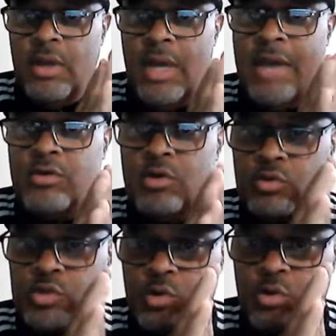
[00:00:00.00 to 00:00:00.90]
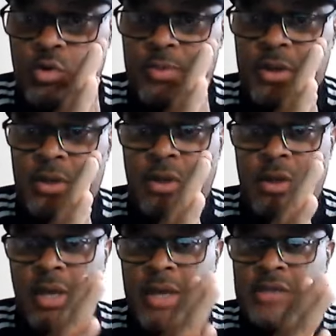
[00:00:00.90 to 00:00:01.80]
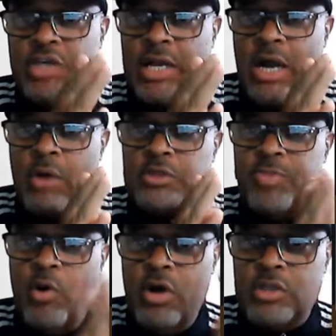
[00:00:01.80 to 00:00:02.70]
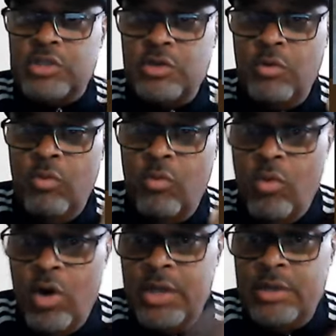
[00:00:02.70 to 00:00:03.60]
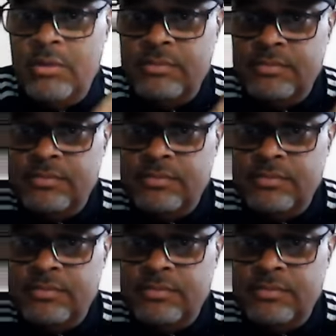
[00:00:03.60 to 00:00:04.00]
and YouTube and check out parts 1,